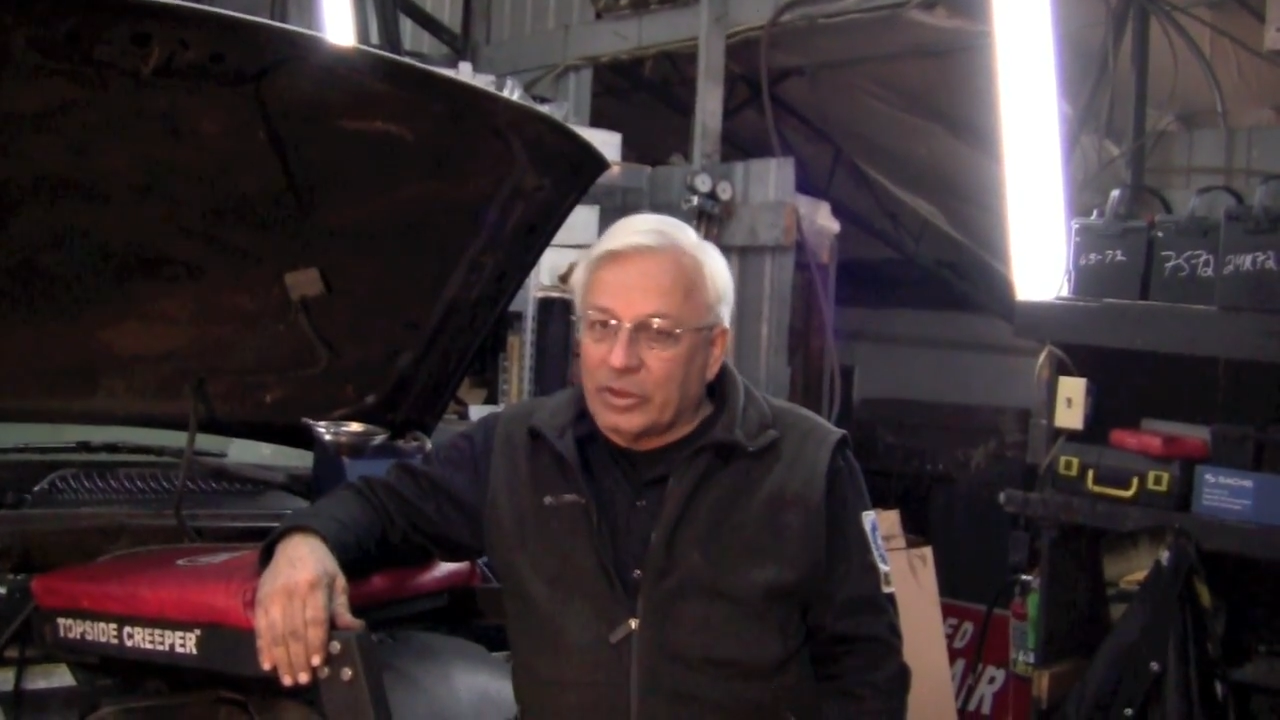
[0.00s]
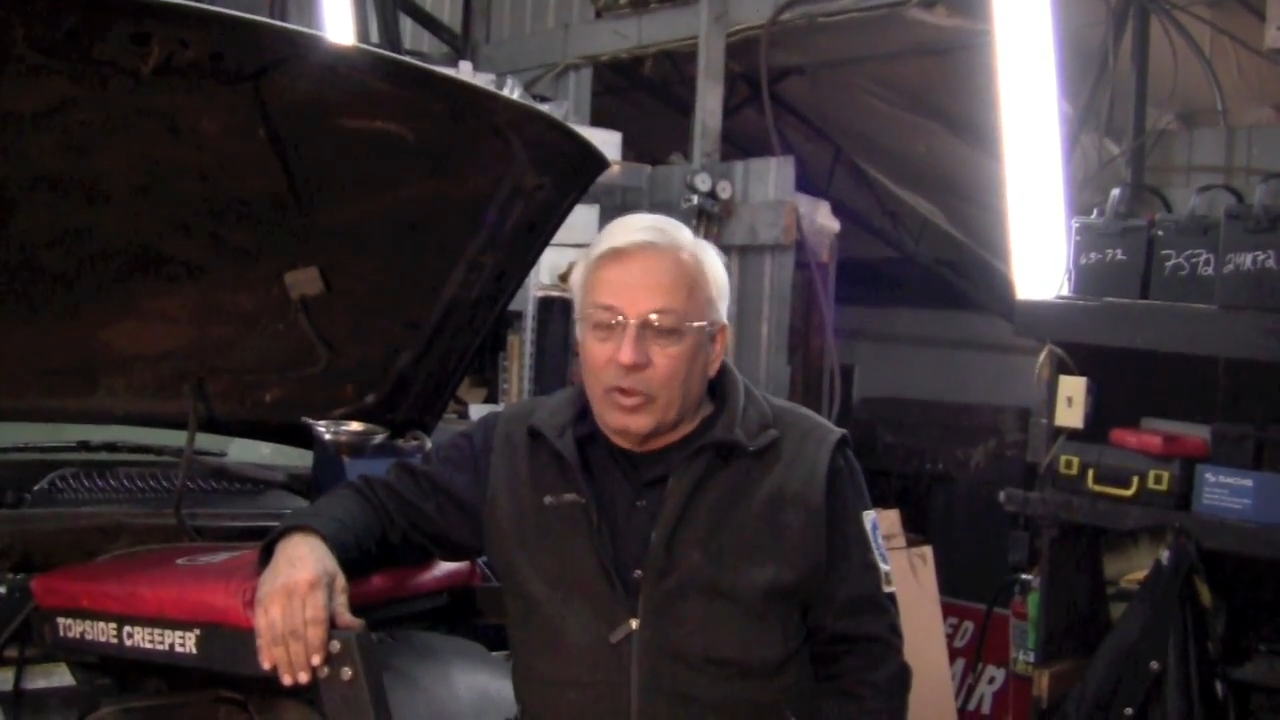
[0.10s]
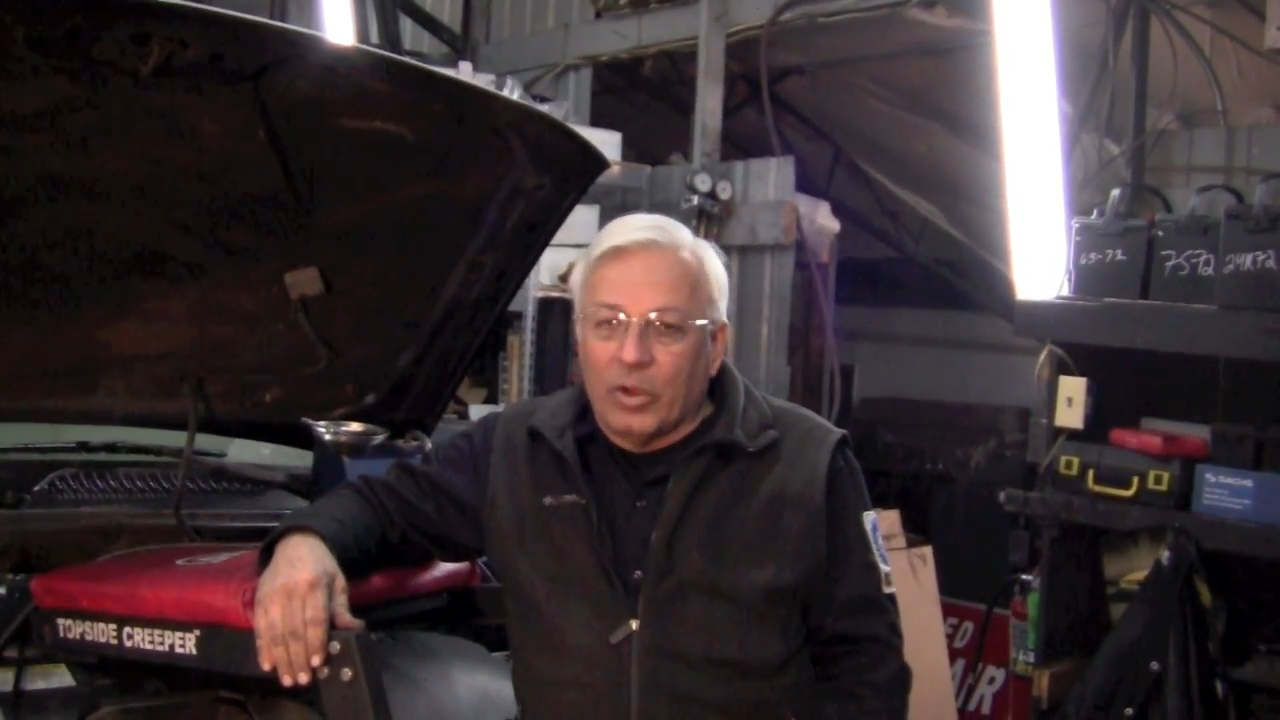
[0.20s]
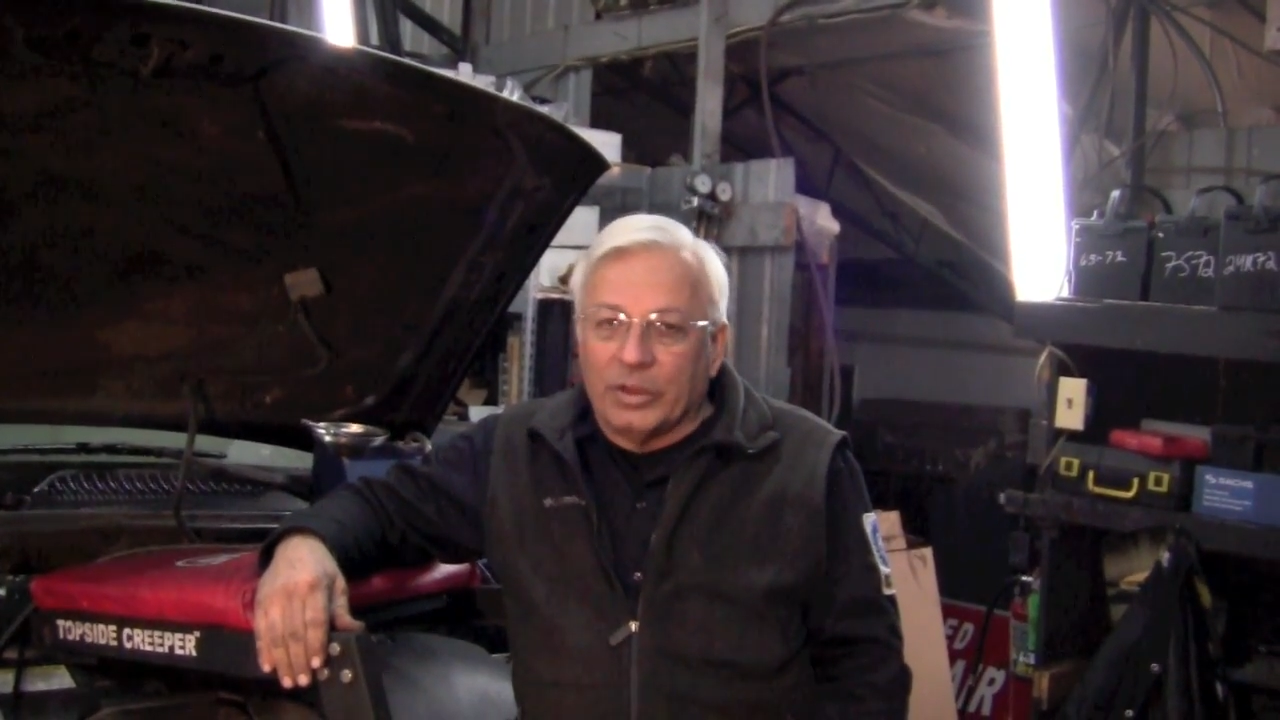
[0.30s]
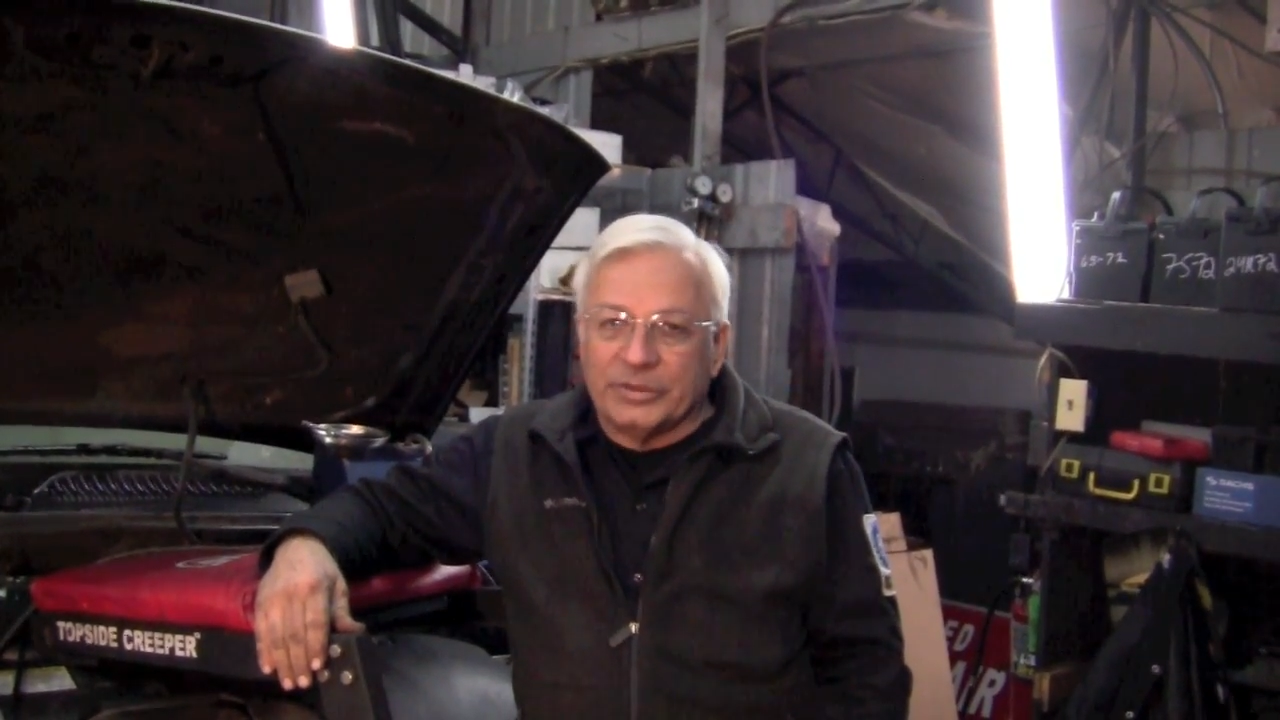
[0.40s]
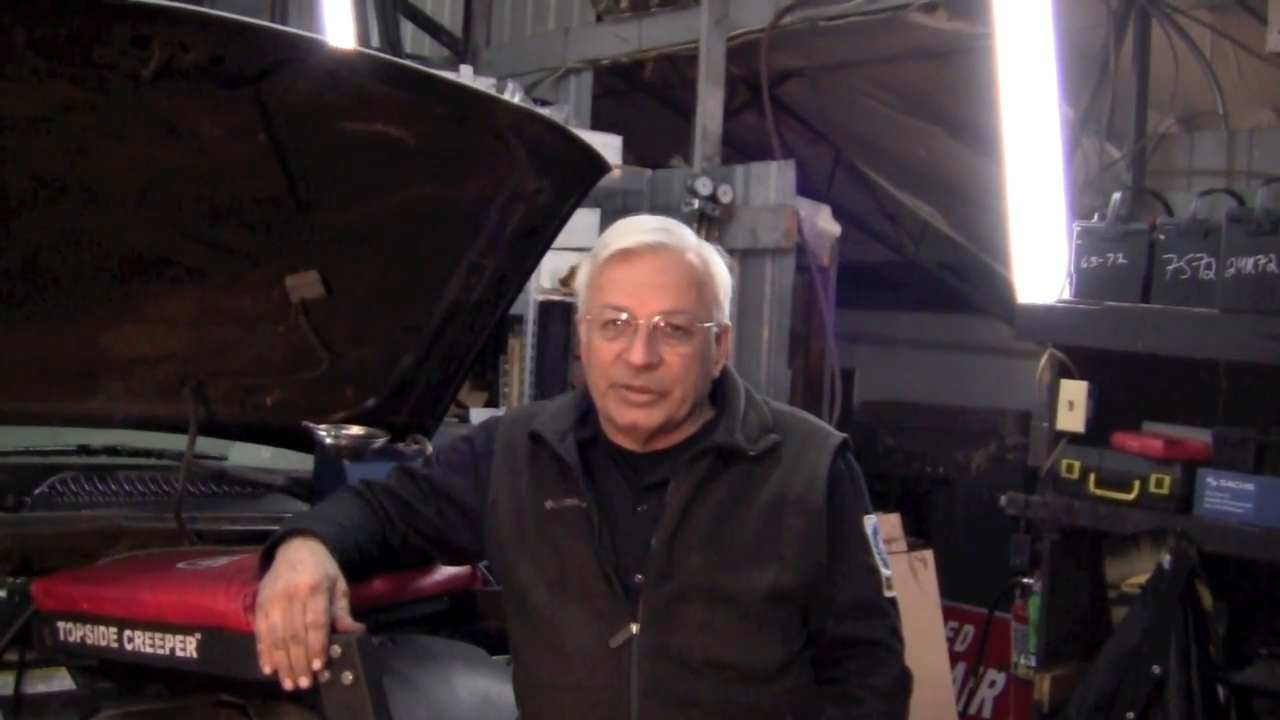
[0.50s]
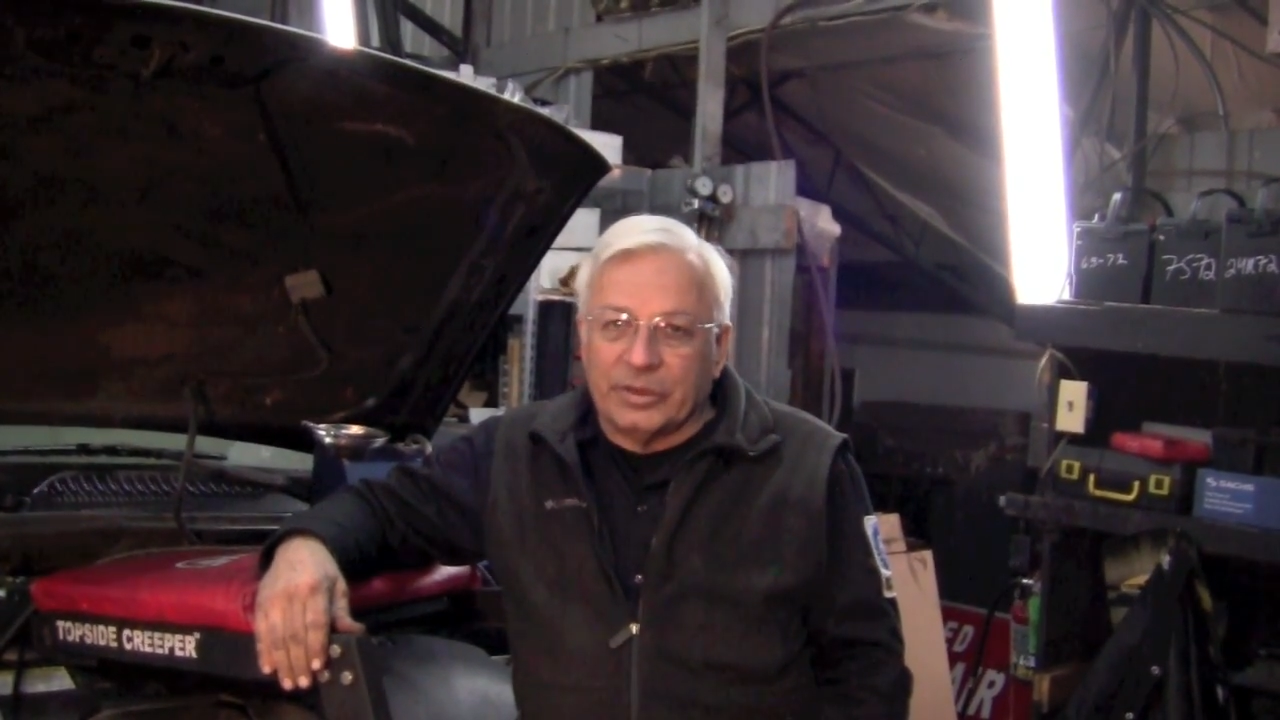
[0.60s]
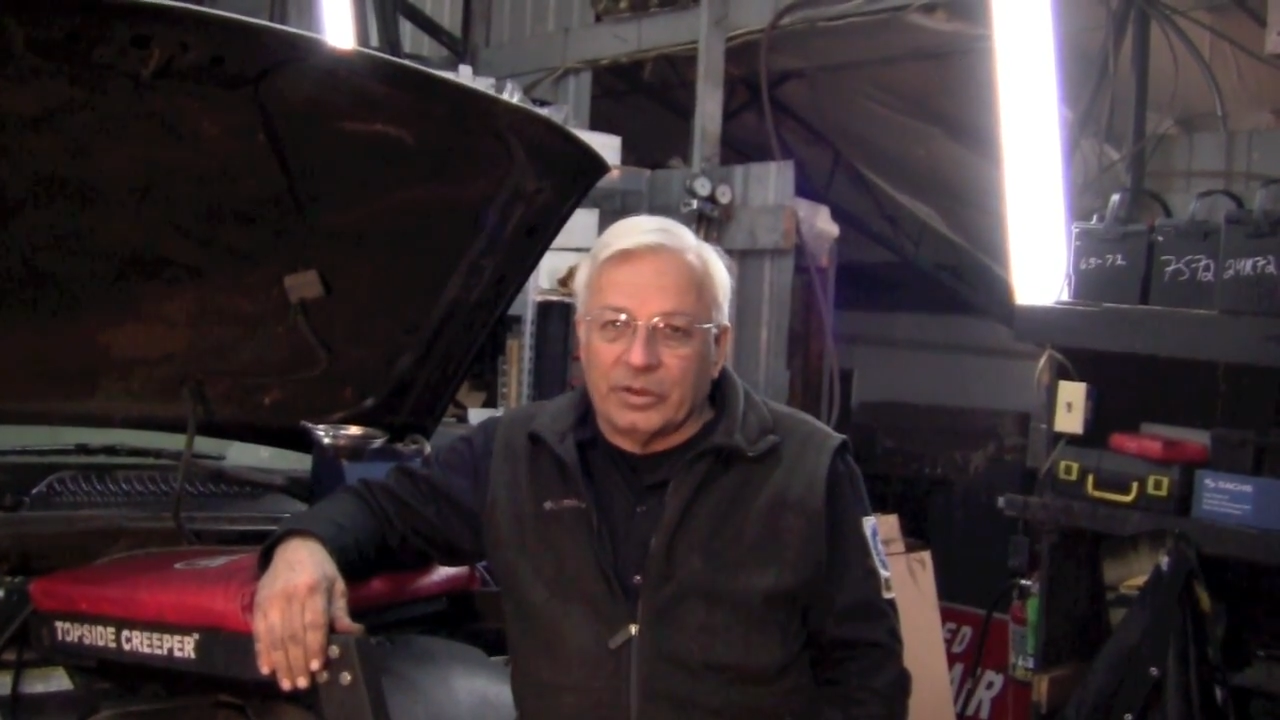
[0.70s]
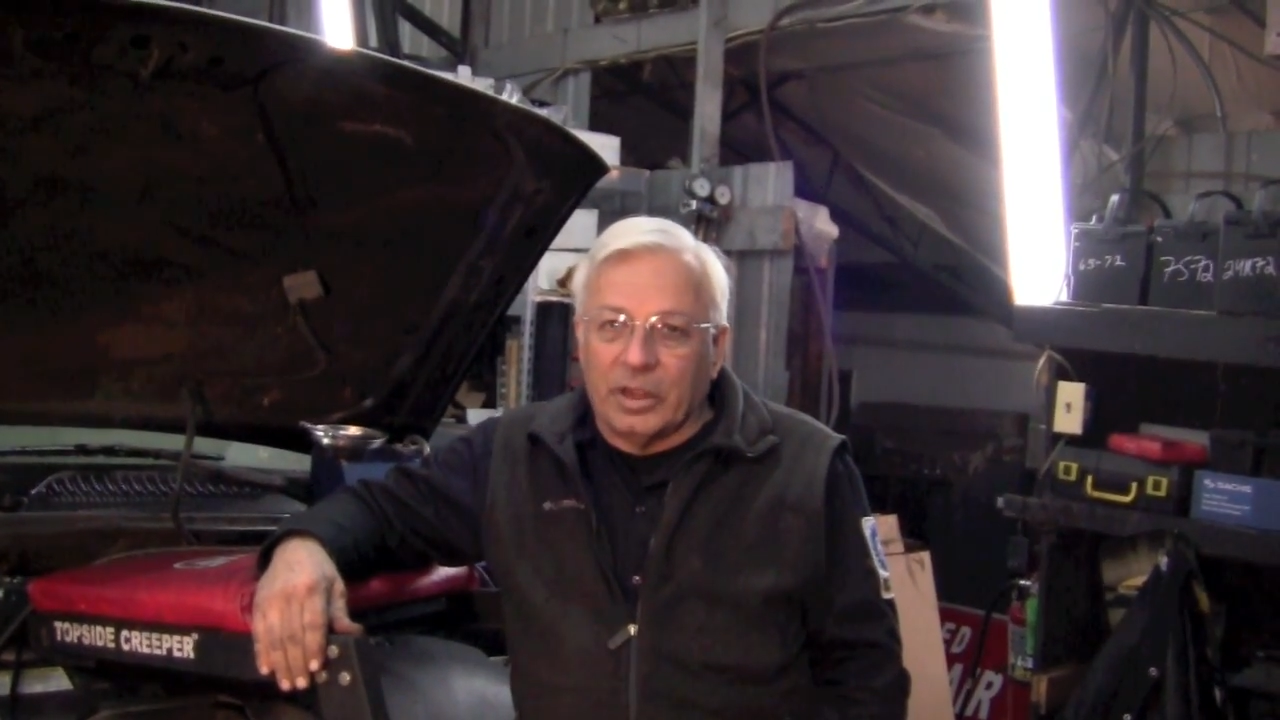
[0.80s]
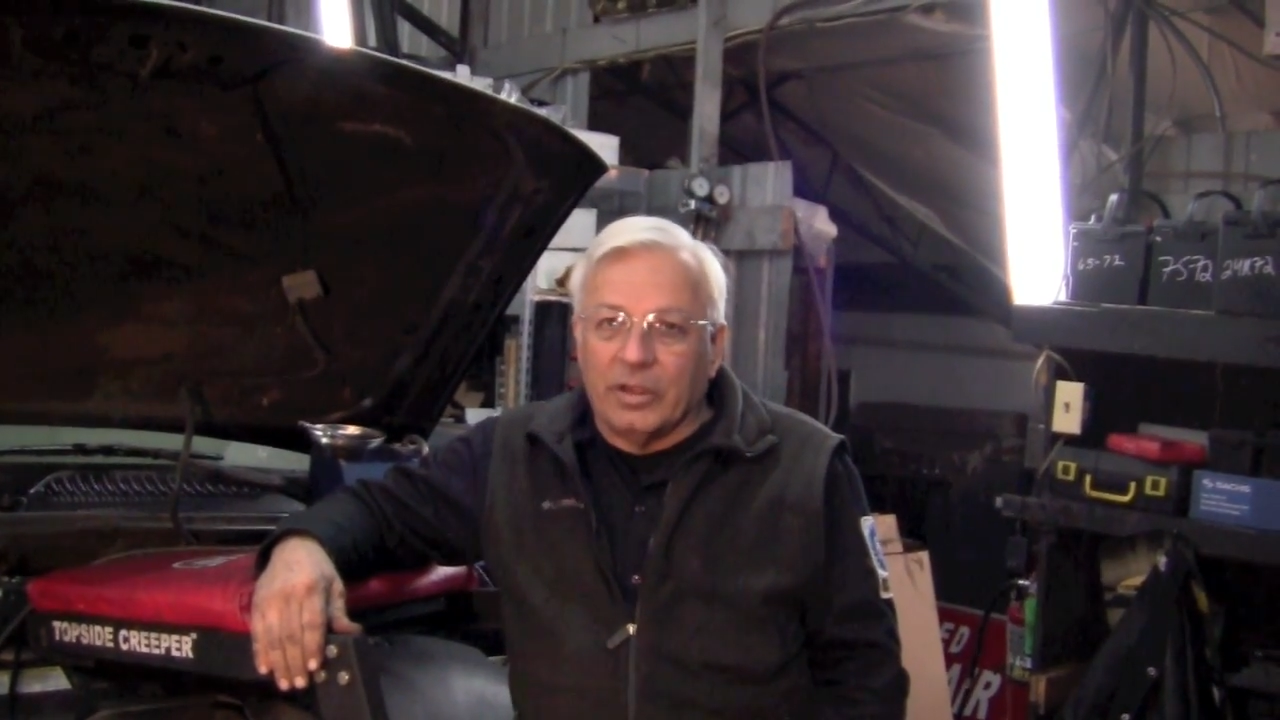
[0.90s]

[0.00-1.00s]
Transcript: cause here